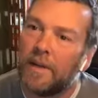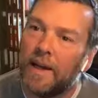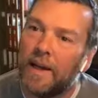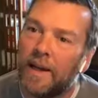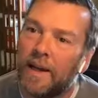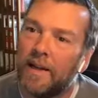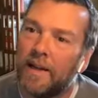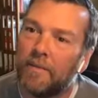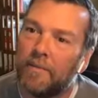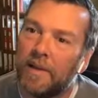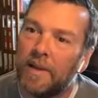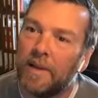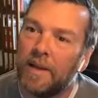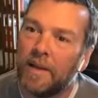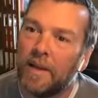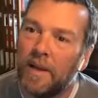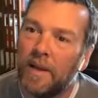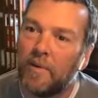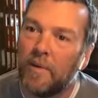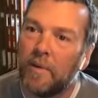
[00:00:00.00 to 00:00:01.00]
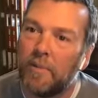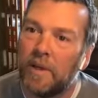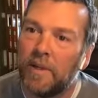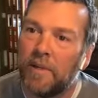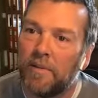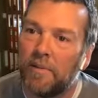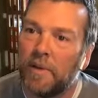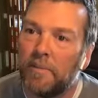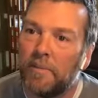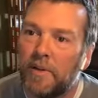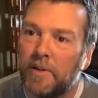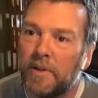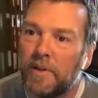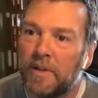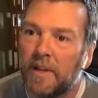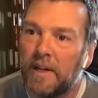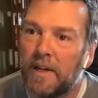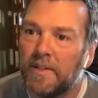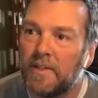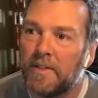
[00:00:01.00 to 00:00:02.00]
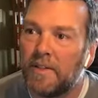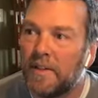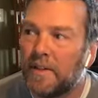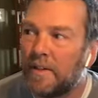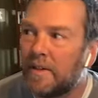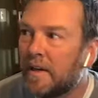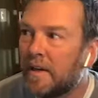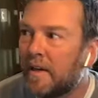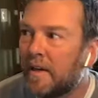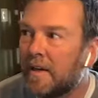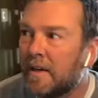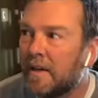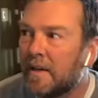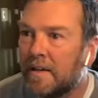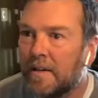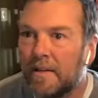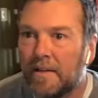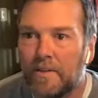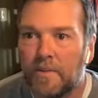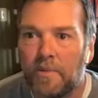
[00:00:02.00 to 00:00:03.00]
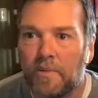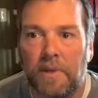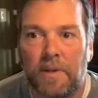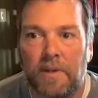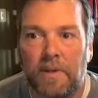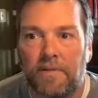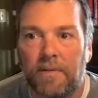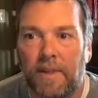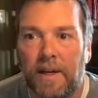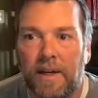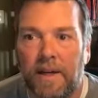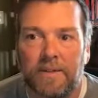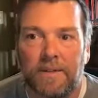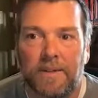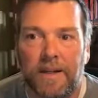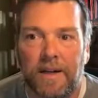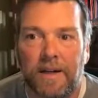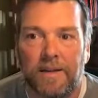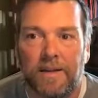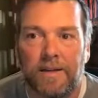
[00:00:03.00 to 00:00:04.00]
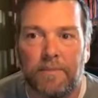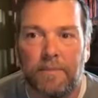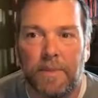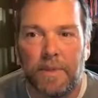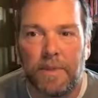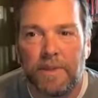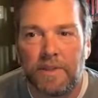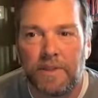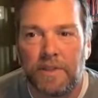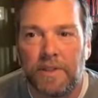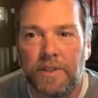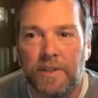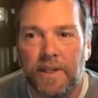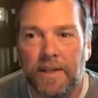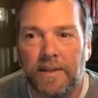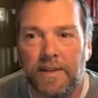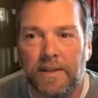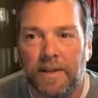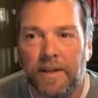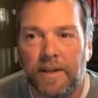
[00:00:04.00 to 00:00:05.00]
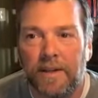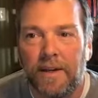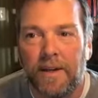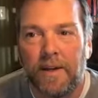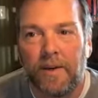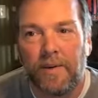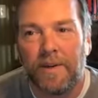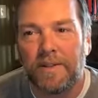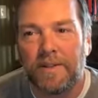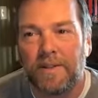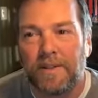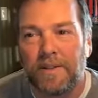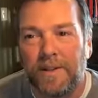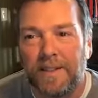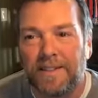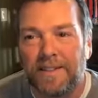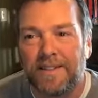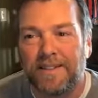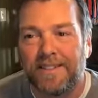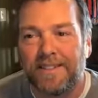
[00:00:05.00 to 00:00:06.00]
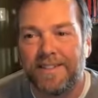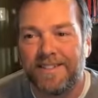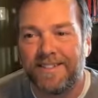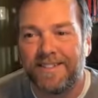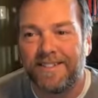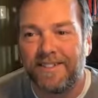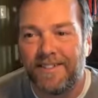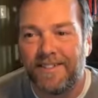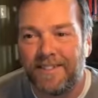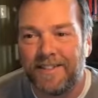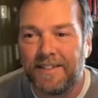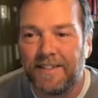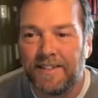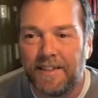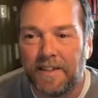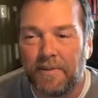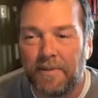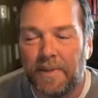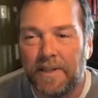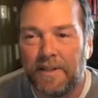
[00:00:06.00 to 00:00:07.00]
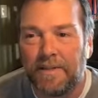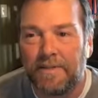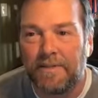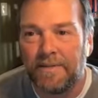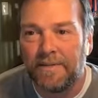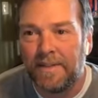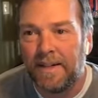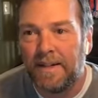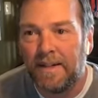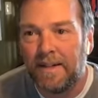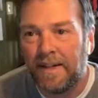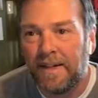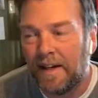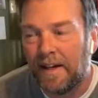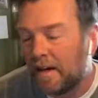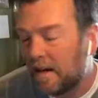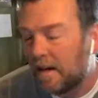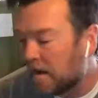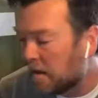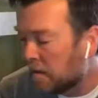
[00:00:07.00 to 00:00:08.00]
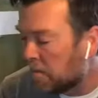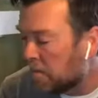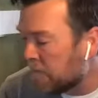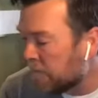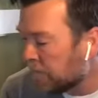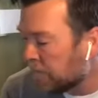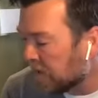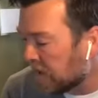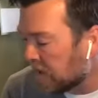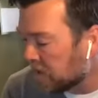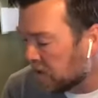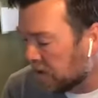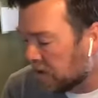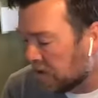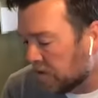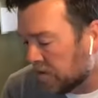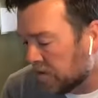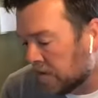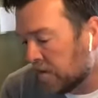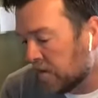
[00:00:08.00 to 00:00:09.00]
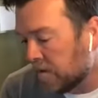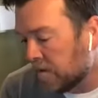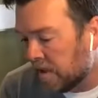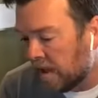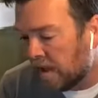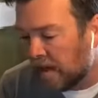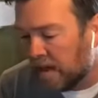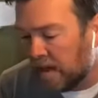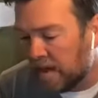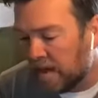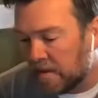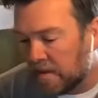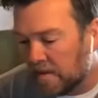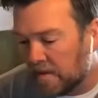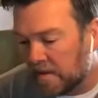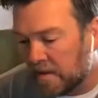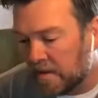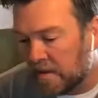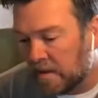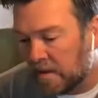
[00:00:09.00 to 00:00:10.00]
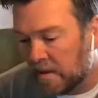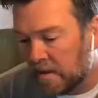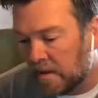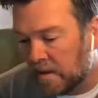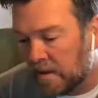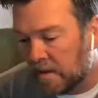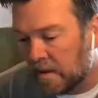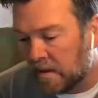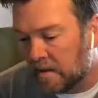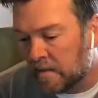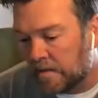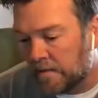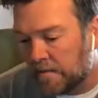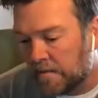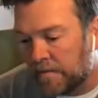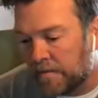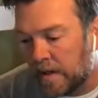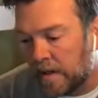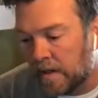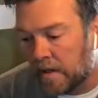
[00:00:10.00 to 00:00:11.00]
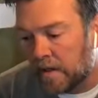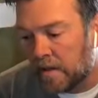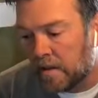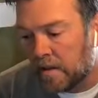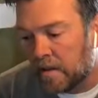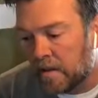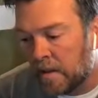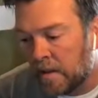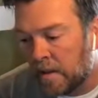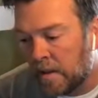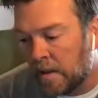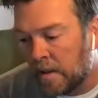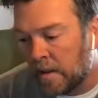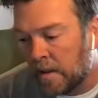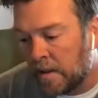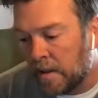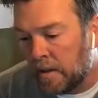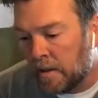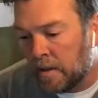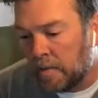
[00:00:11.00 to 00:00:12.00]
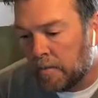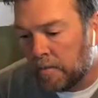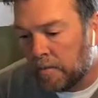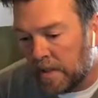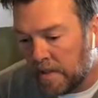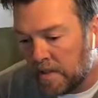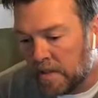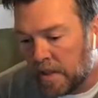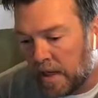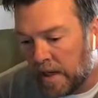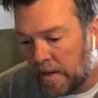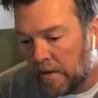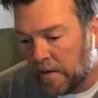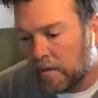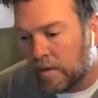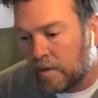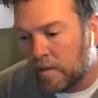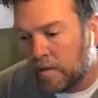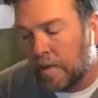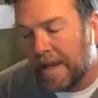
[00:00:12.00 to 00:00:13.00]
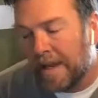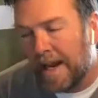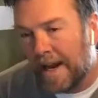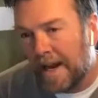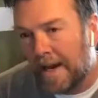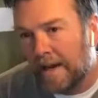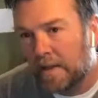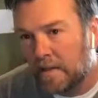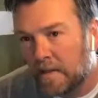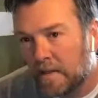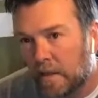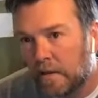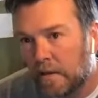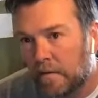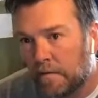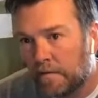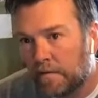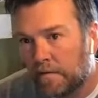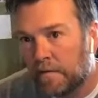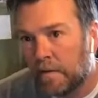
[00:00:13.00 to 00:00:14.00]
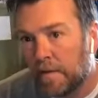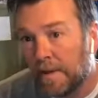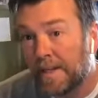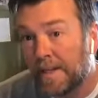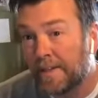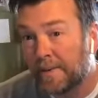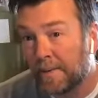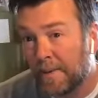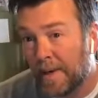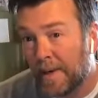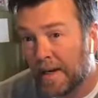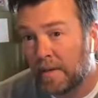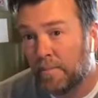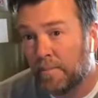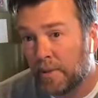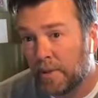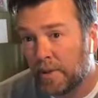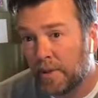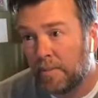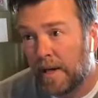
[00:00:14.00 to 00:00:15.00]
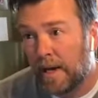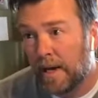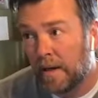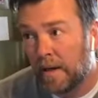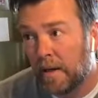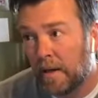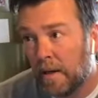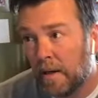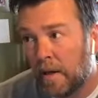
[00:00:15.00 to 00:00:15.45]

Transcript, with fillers: look at it and be like, hey, we made 3 million last year and I got a $12,000 bonus check. Like, where does the rest of this go? And it's like, well, um, so yeah, I think that it's a fair piece, I don't know that we had a ton of like direct pushback,